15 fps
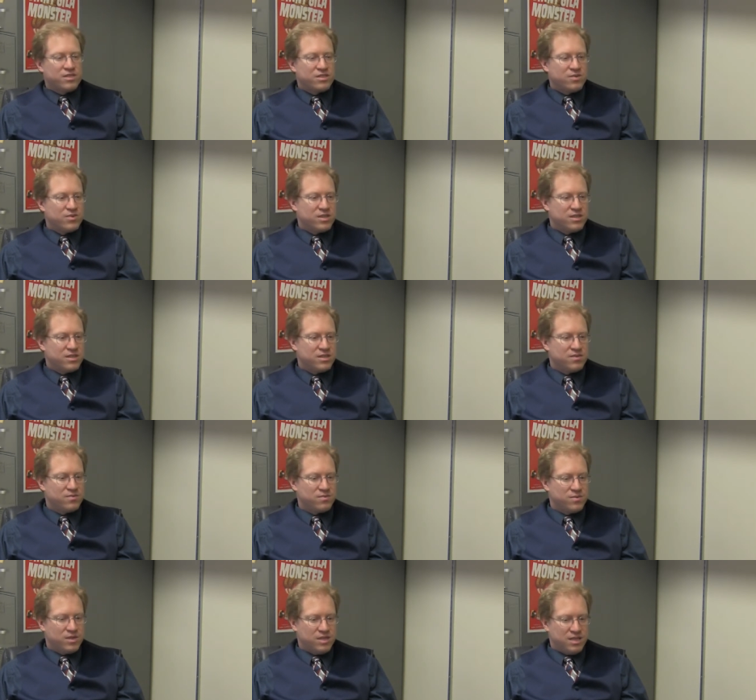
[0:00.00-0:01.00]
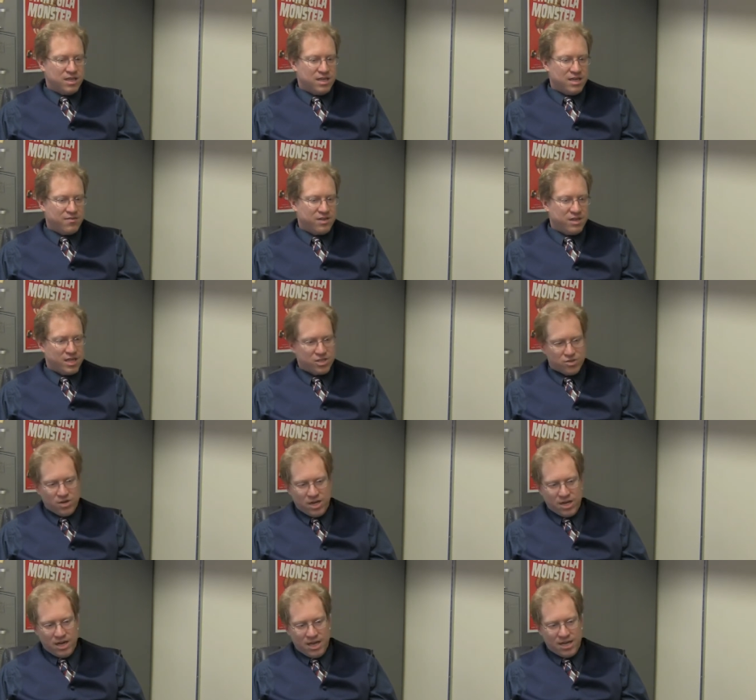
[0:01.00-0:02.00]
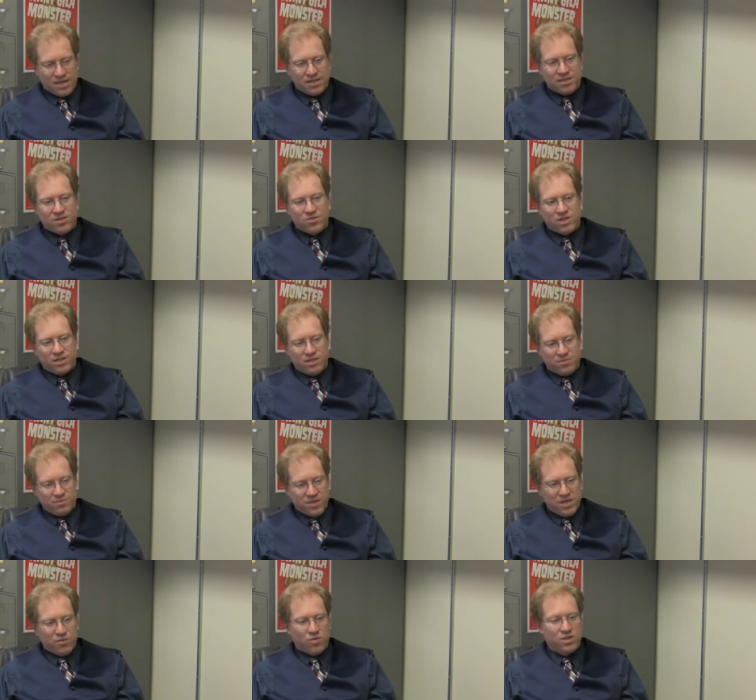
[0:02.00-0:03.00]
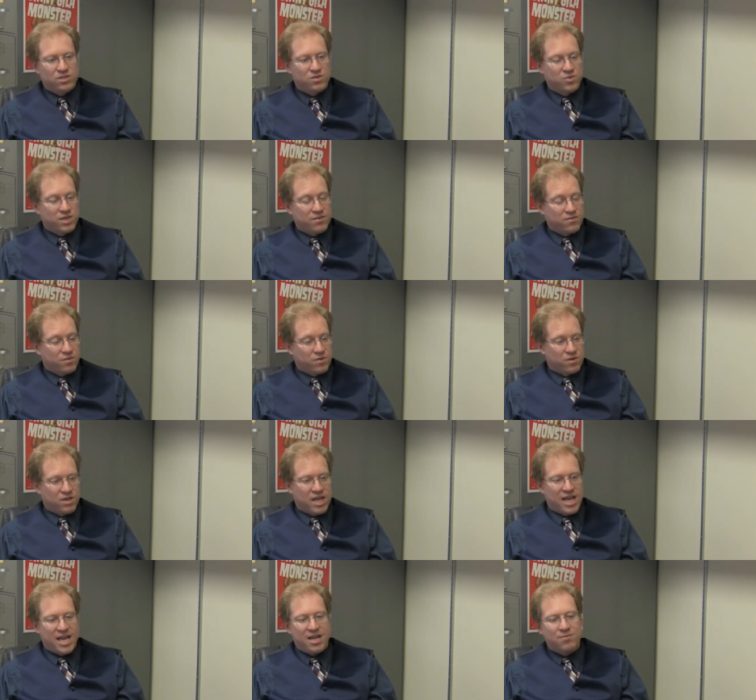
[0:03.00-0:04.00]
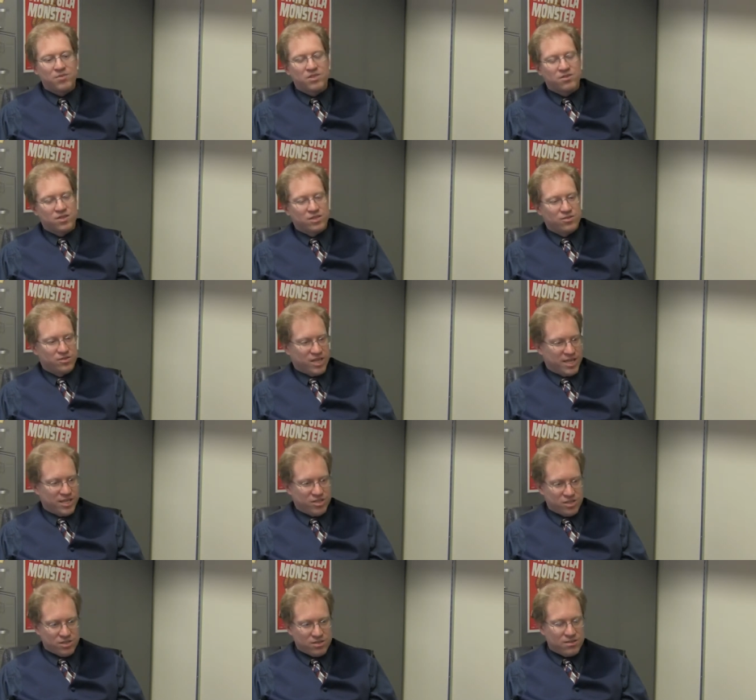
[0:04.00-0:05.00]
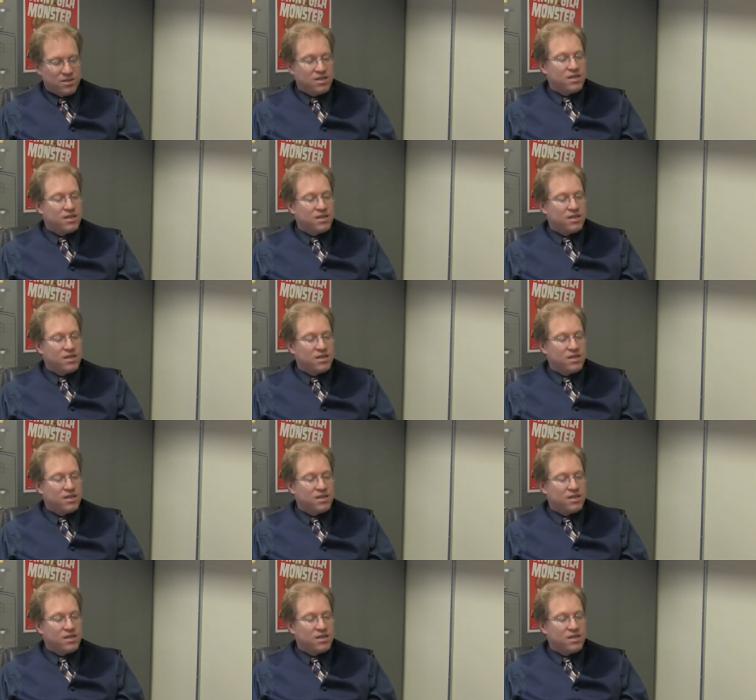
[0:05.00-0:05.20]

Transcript: So we have the lecture online, and then we meet once a week for labs. So I use Angel.